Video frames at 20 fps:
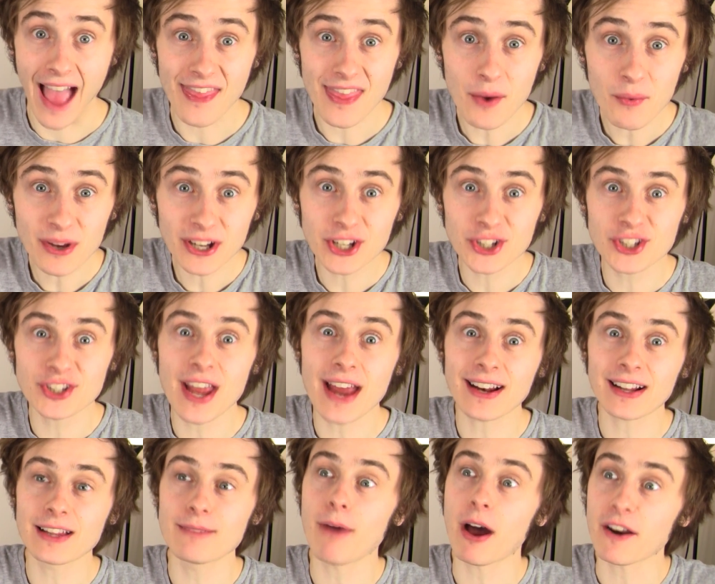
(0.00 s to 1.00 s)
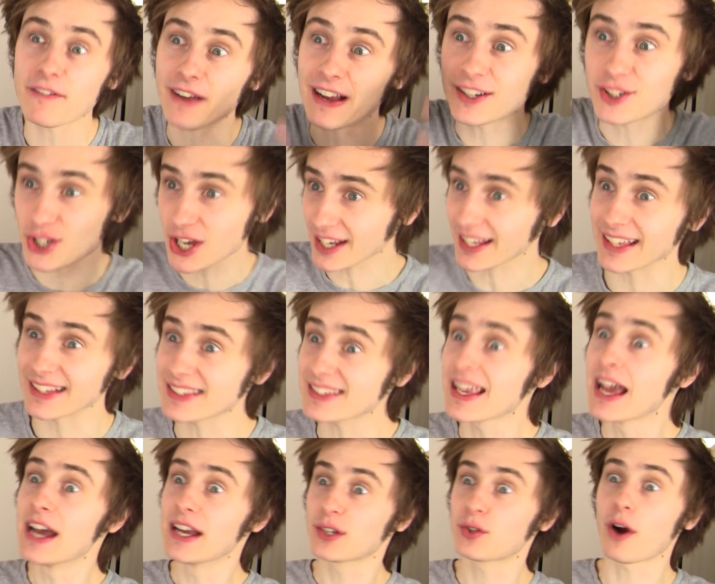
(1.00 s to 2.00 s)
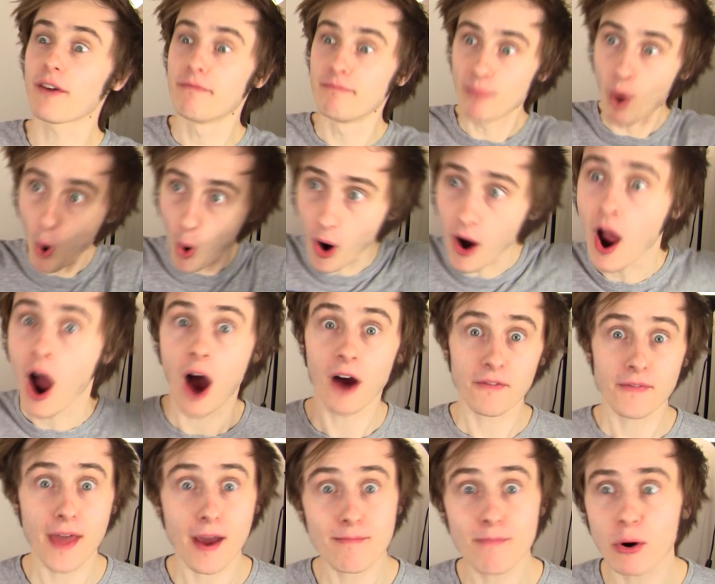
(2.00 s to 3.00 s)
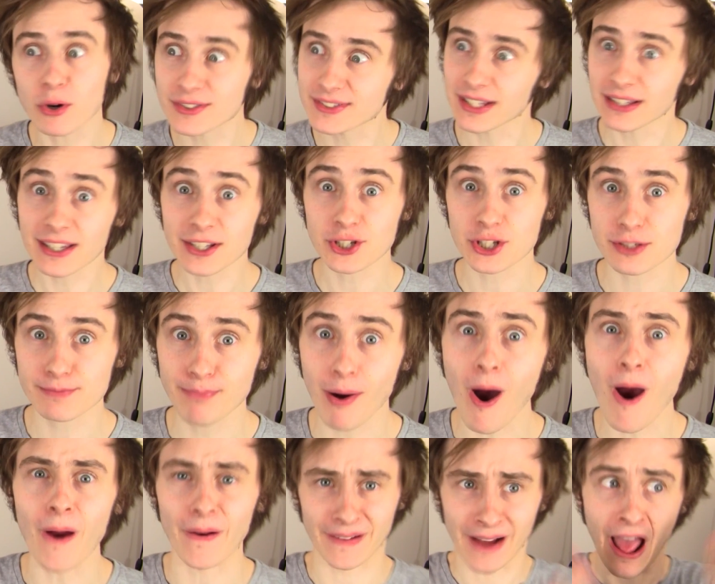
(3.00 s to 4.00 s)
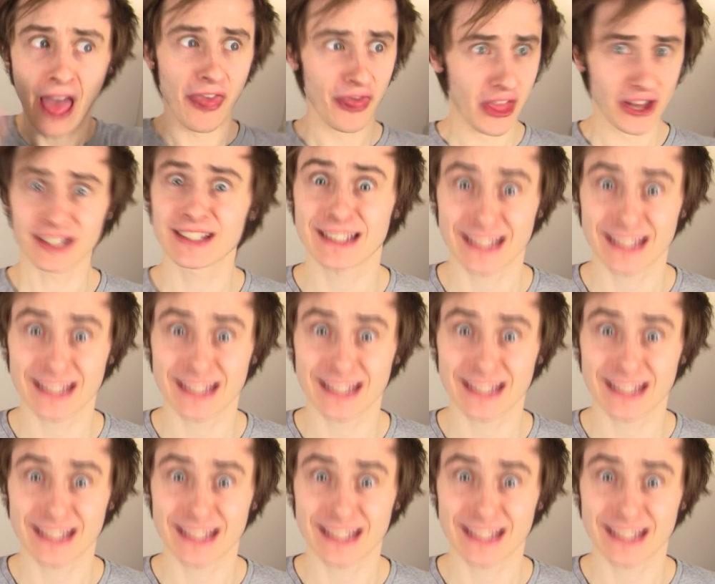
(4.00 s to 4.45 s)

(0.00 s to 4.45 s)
And then we could genetically modify chickens to have more of their most delicious part, the